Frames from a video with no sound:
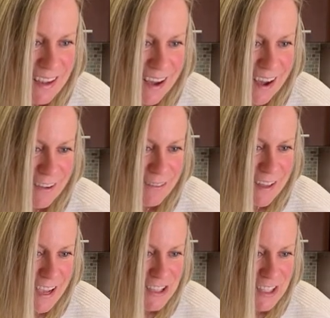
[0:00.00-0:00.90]
Hot
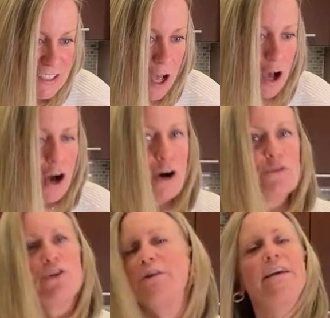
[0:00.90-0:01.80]
flashes.
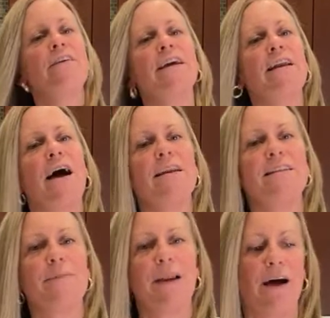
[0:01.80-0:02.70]
Oh, don't even get on
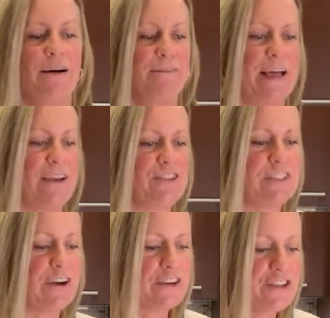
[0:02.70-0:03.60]
us about hot
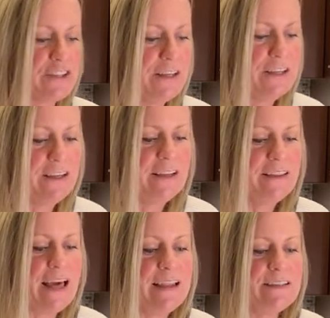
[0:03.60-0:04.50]
flashes, Arch.
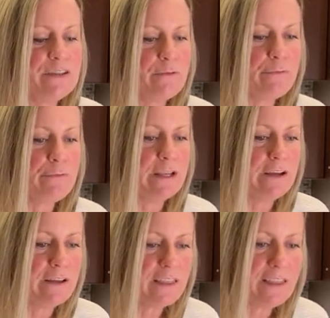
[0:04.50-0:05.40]
That is a
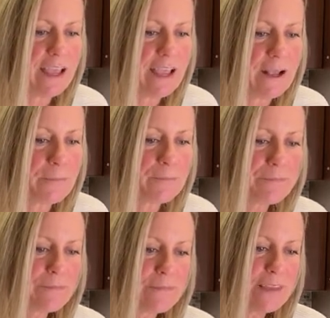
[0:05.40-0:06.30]
real thing.
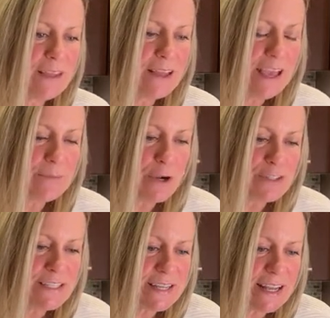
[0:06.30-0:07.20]
And
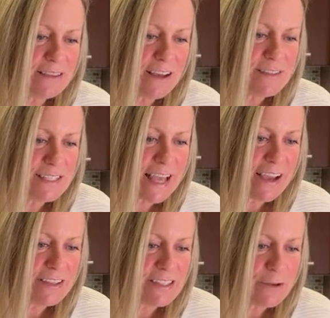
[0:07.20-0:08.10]
Marcy said, I love
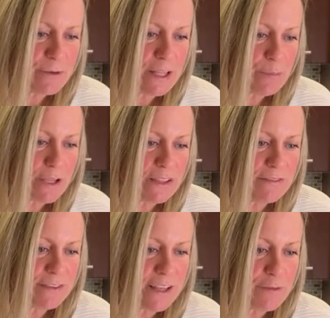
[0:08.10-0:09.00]
scallions. They really bring the
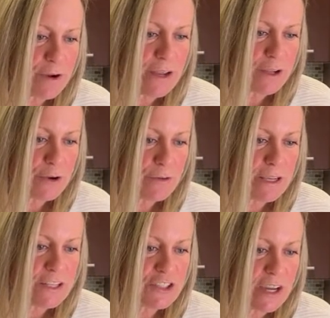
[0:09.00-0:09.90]
flavor out in
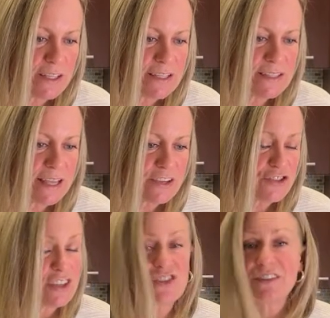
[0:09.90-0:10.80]
Korean, Chinese, and
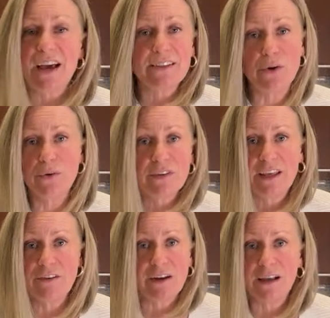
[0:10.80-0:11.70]
Asian dishes. I
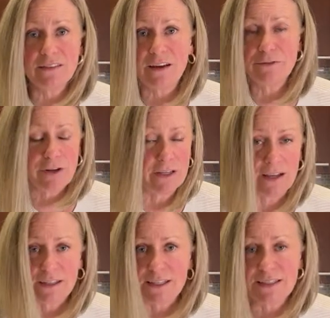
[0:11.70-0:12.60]
totally agree. I love green
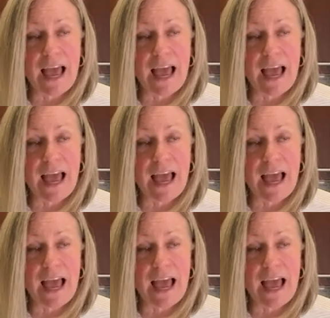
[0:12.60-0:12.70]
onions.